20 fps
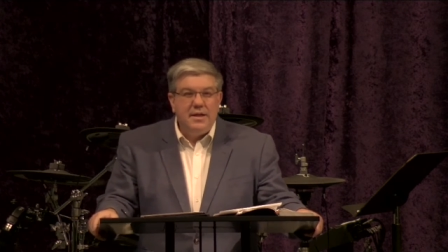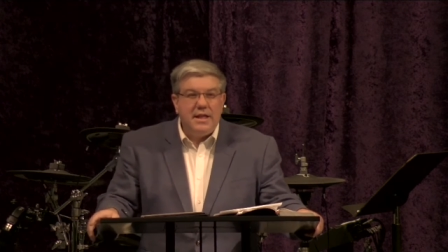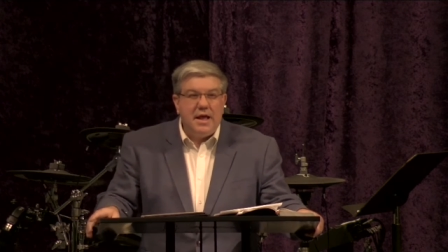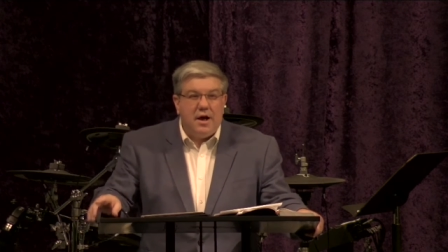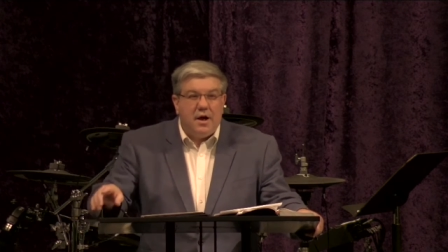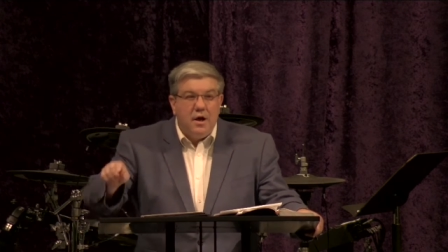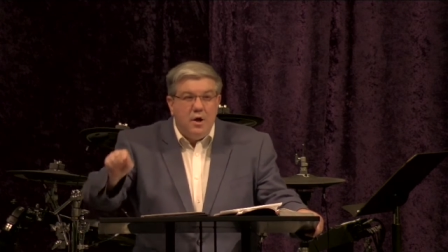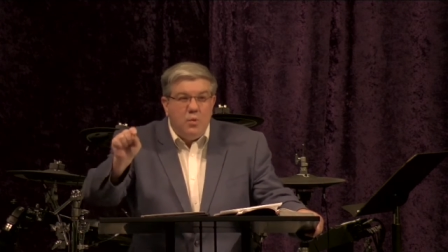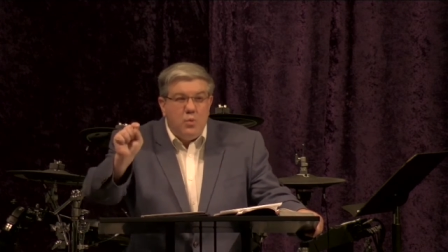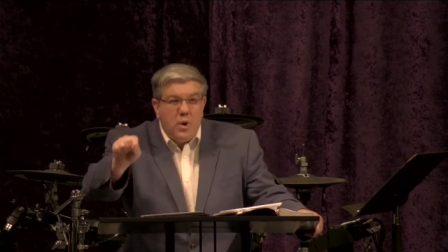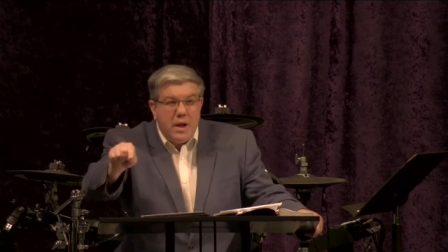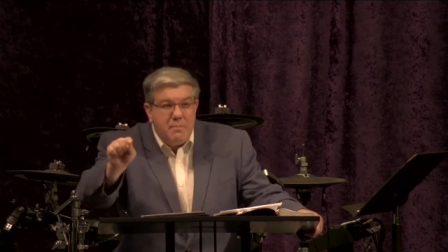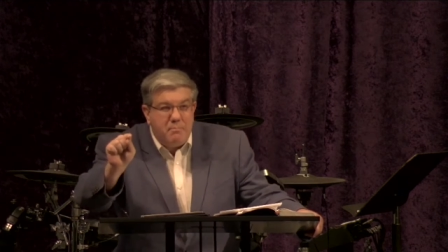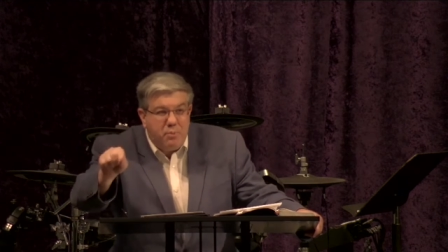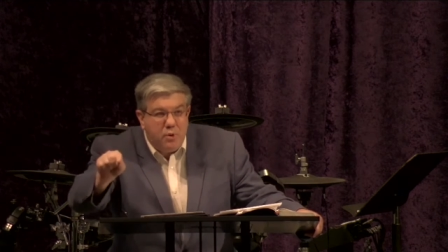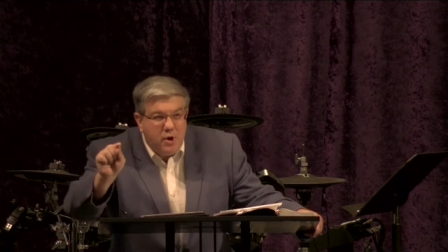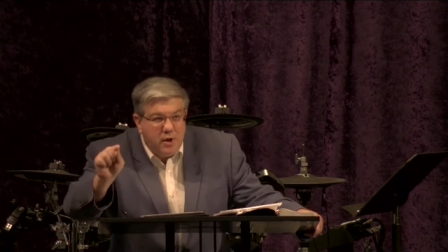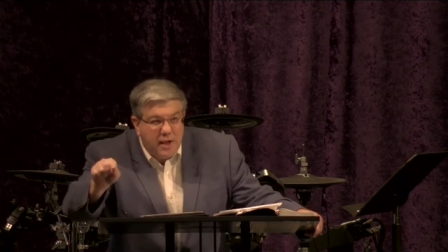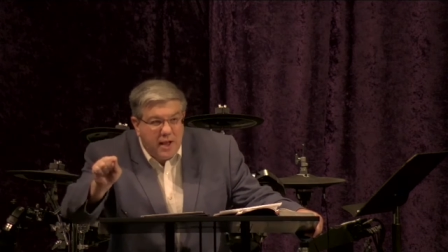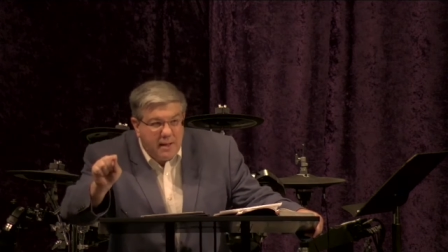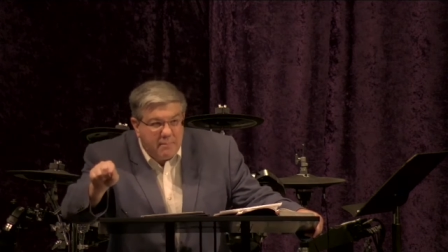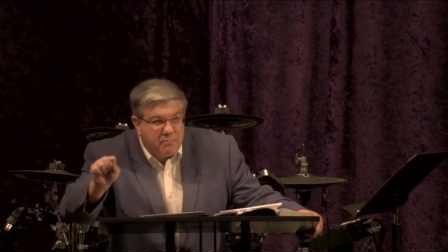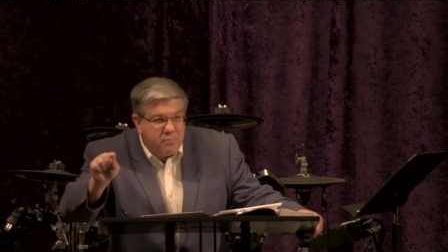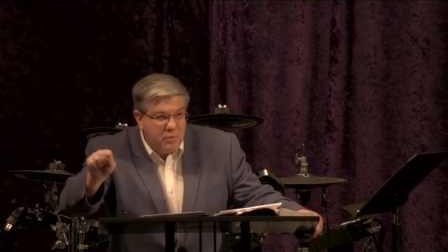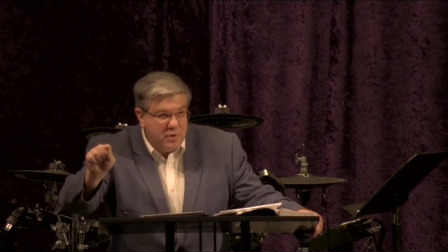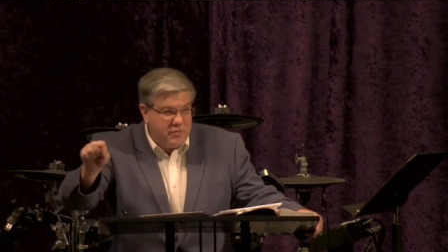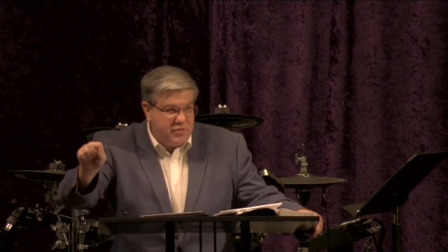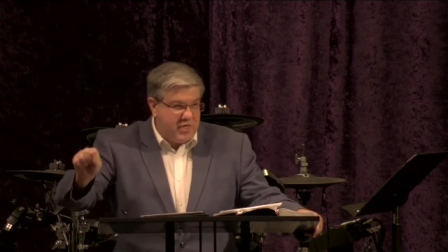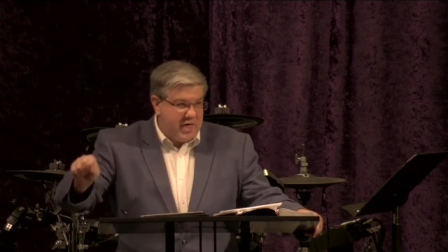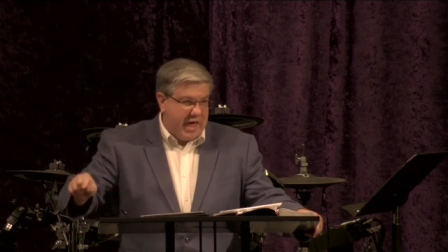Now, we put up
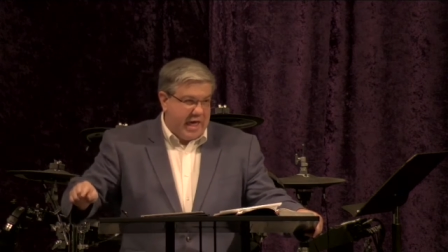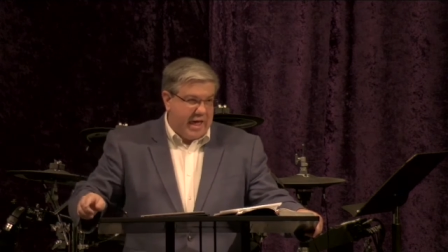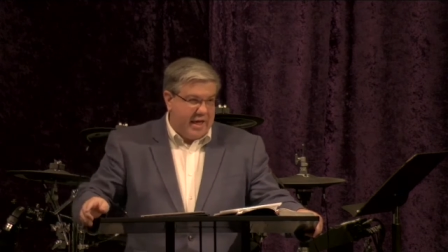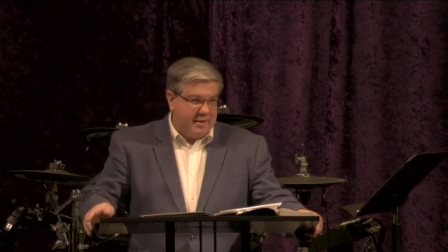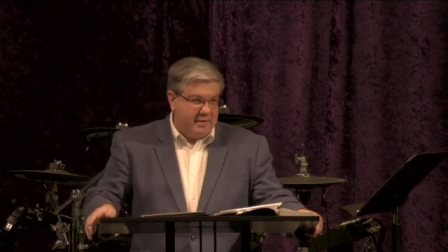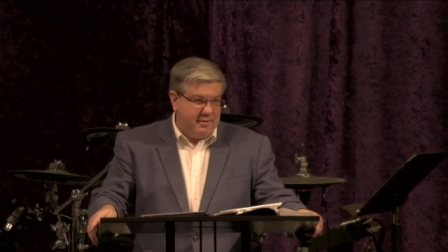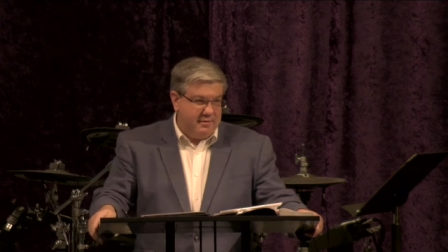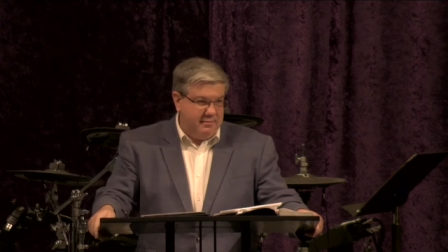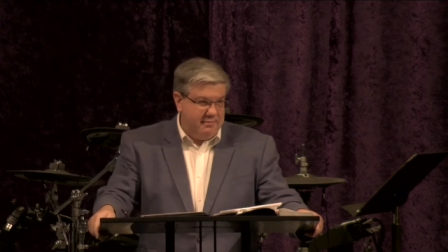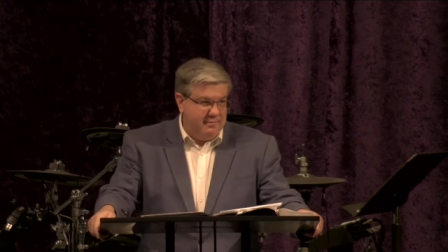with that